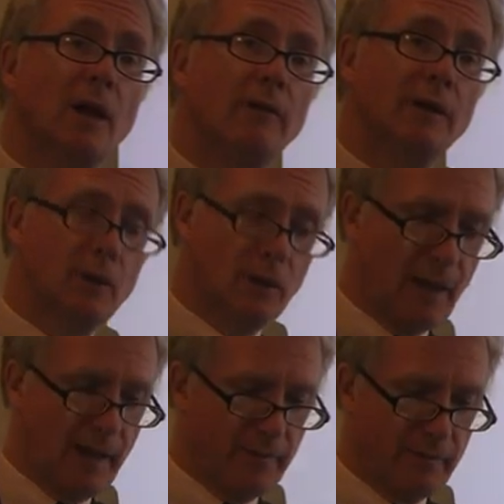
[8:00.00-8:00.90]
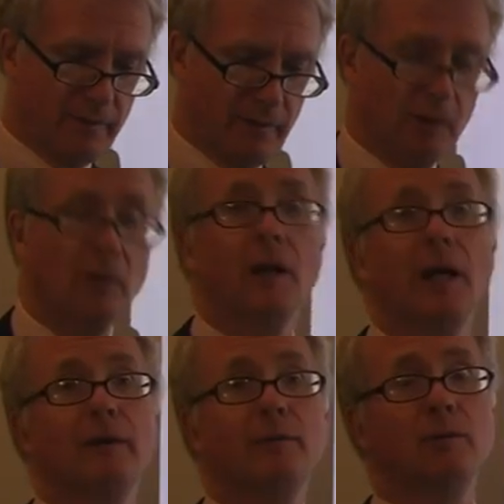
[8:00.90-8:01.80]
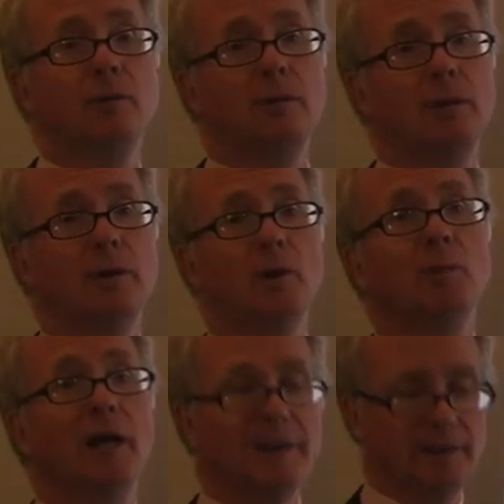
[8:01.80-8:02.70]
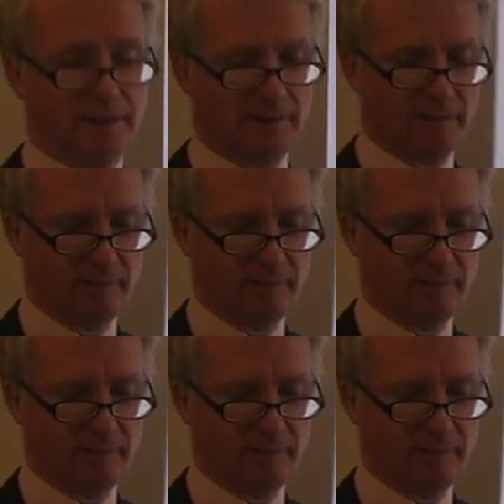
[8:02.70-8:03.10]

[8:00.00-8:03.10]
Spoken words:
of a good life or eubias.